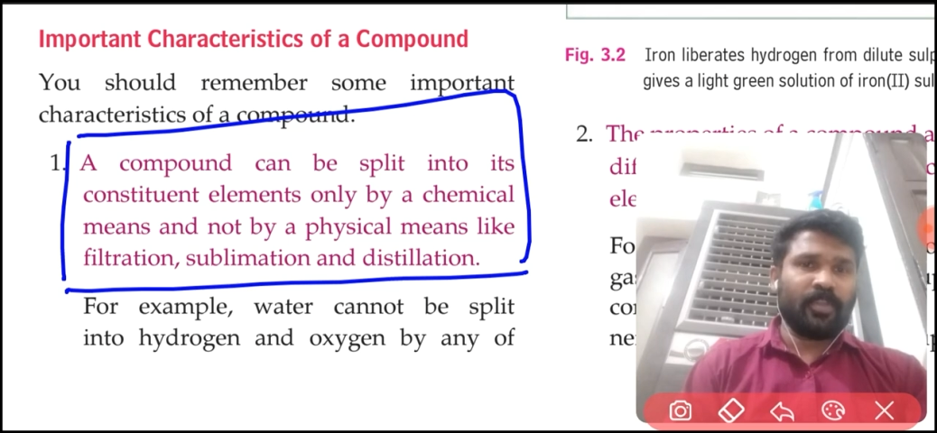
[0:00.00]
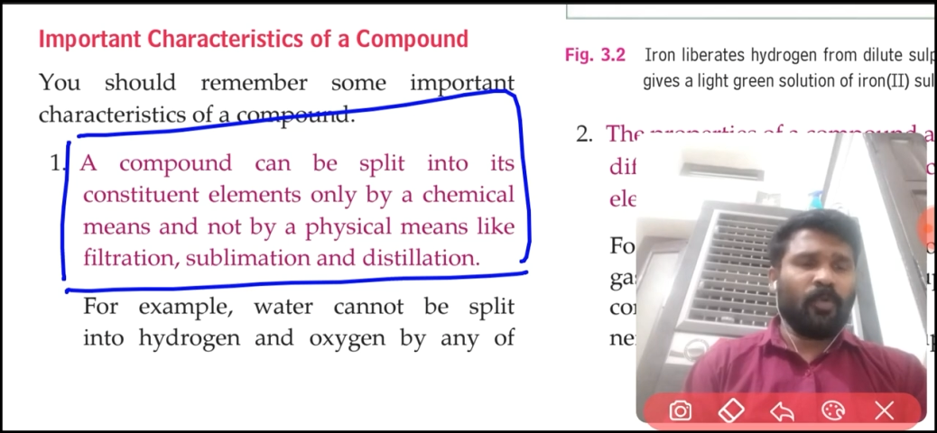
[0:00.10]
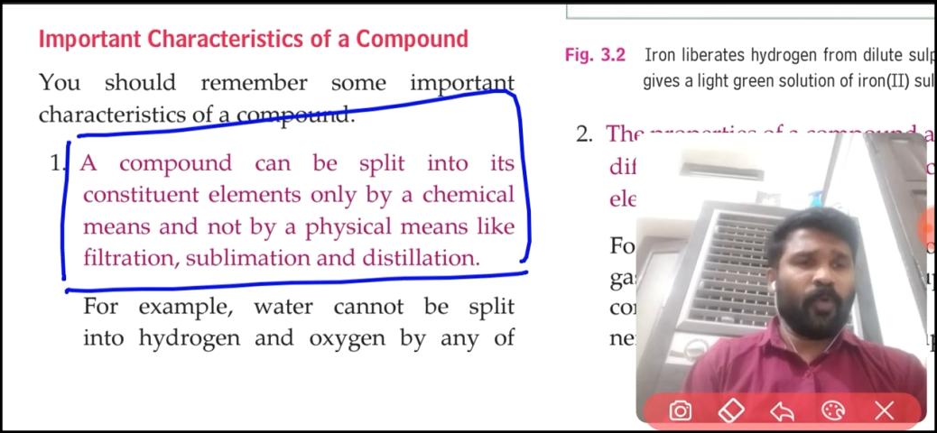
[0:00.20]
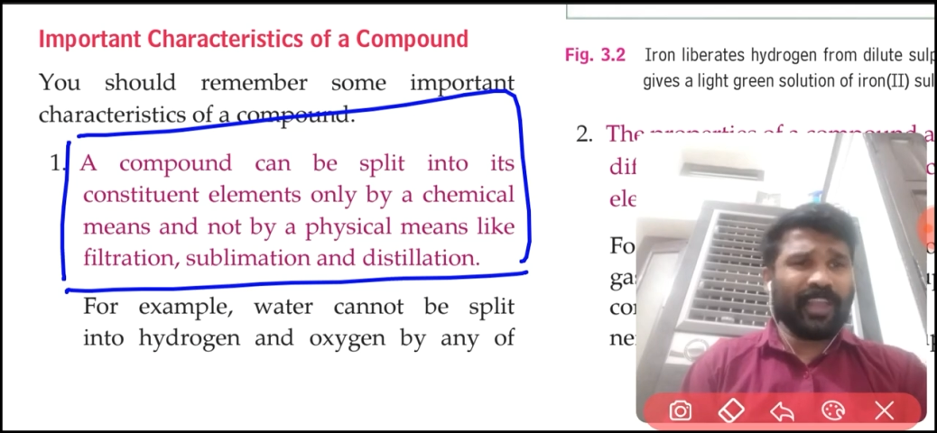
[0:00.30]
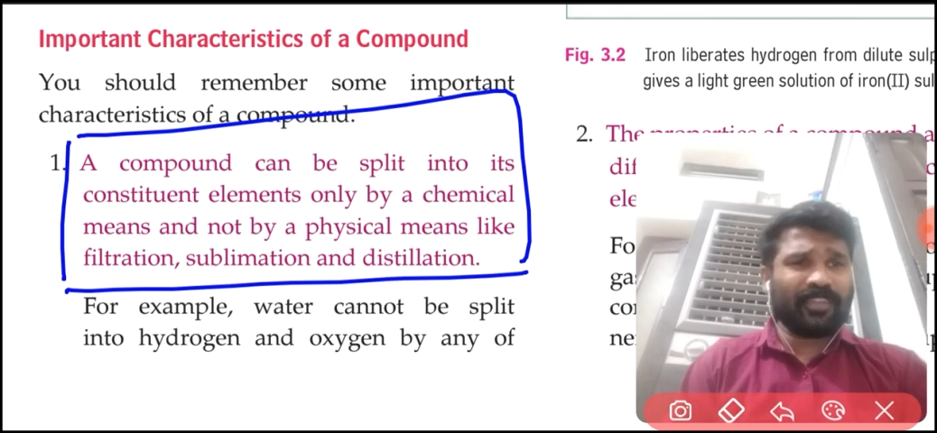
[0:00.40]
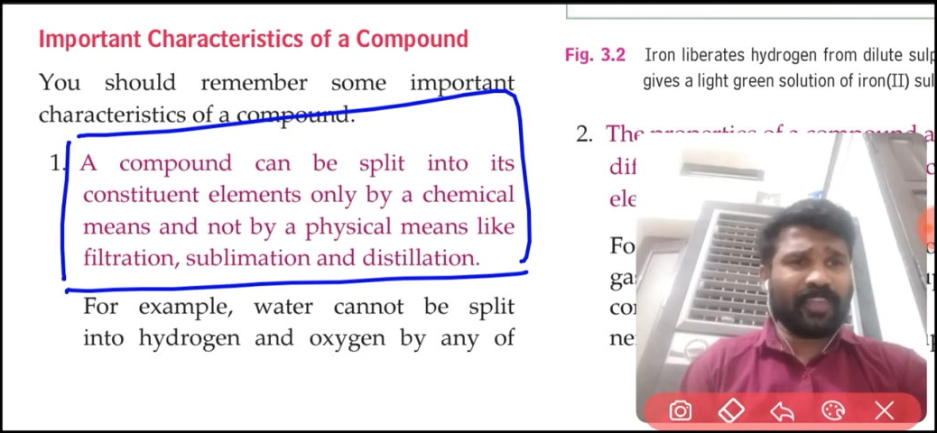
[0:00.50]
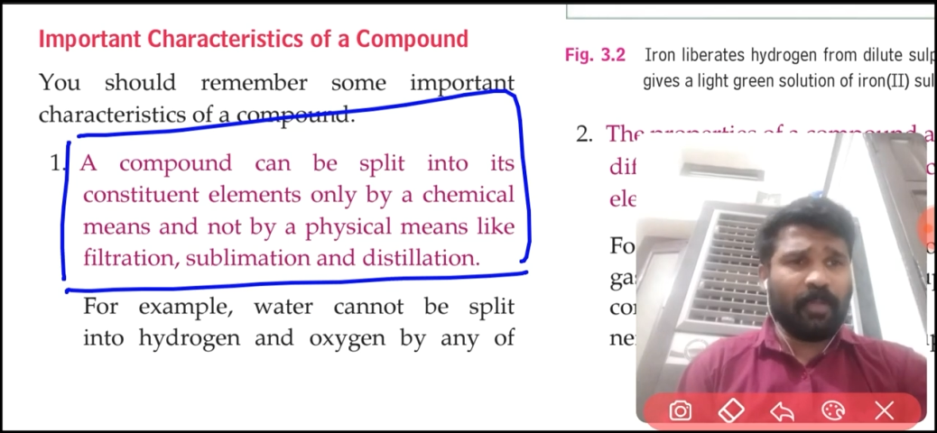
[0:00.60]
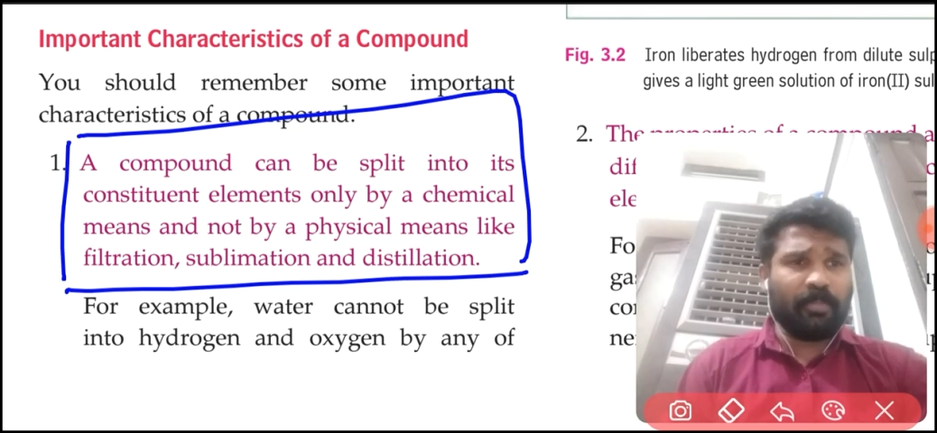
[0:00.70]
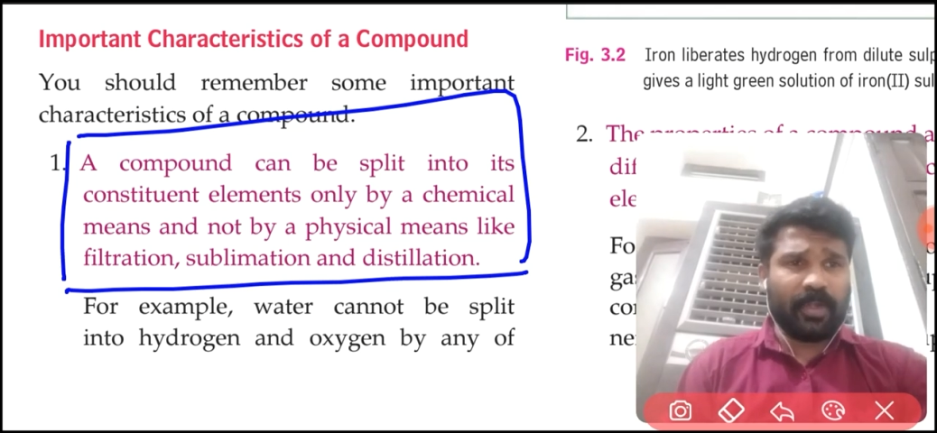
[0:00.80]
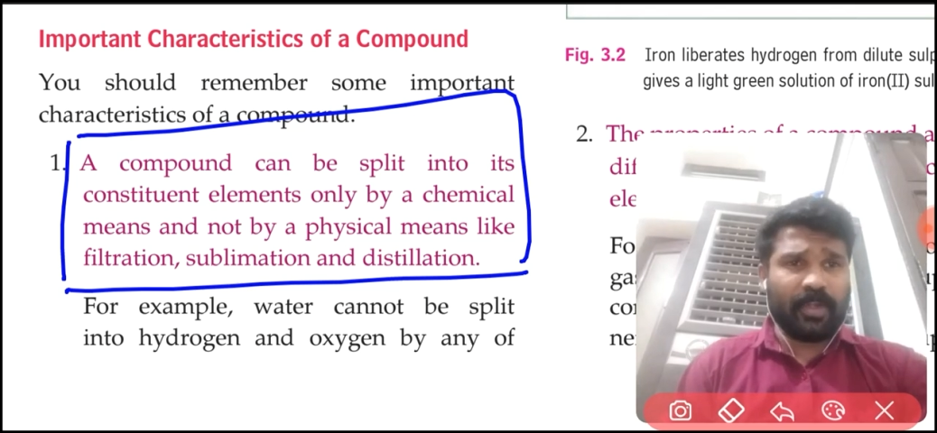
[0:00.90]
For
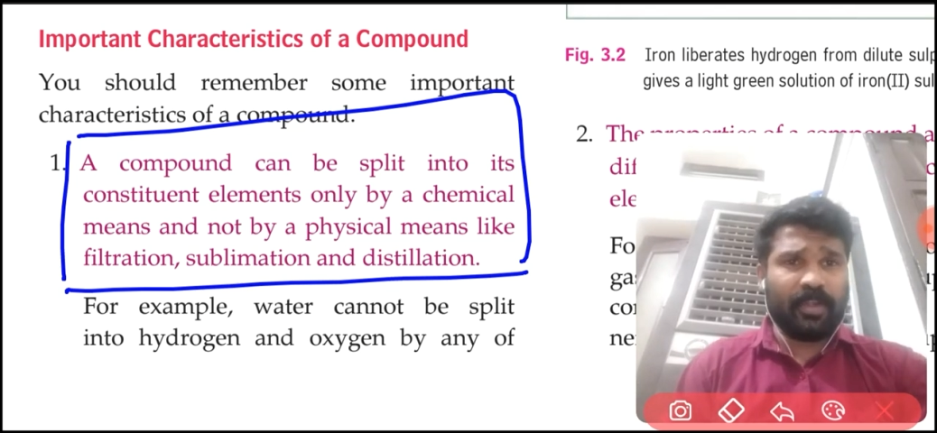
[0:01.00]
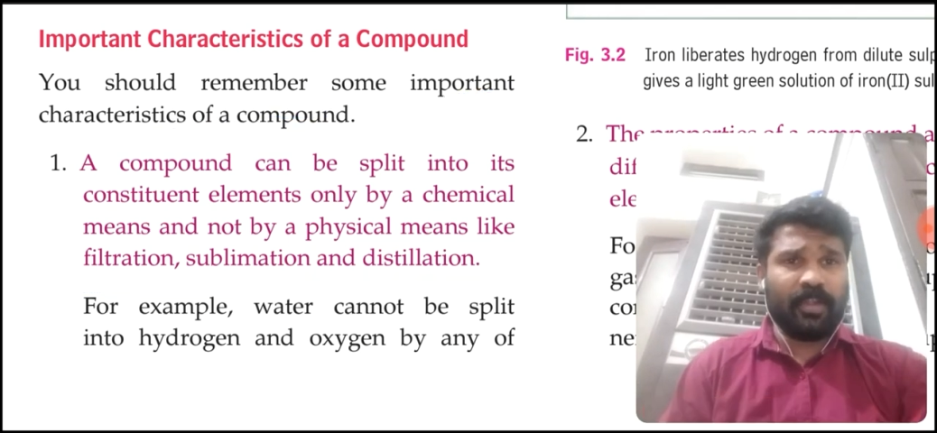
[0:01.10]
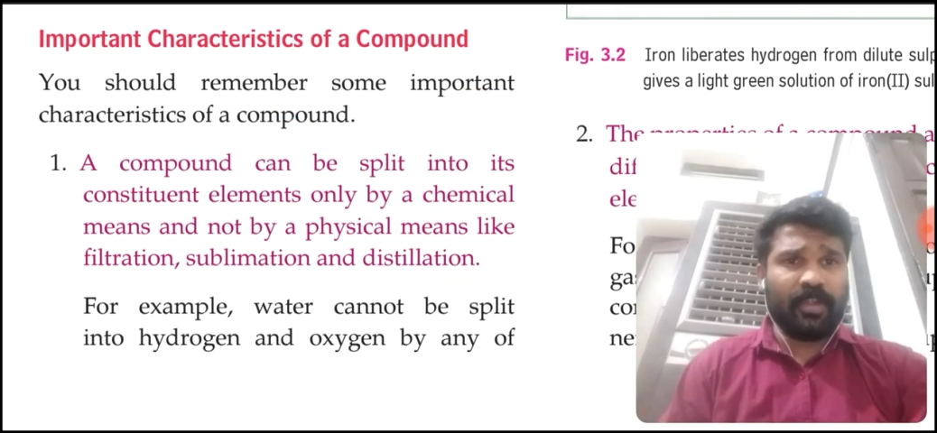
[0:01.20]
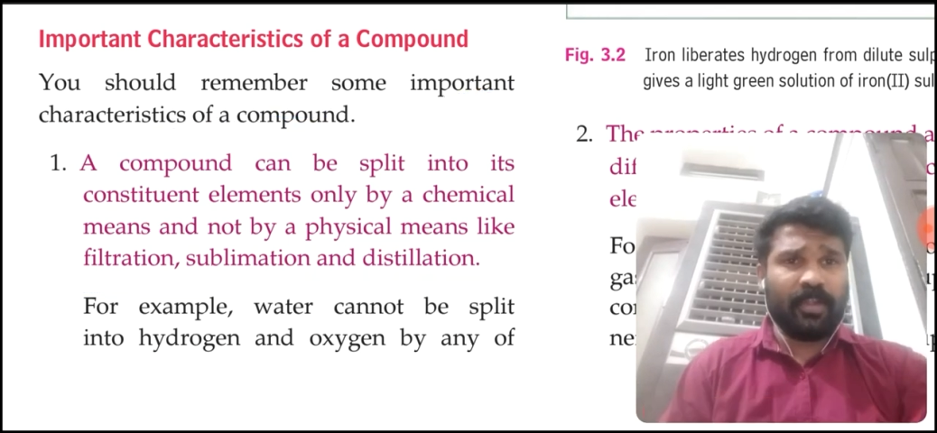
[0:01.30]
example,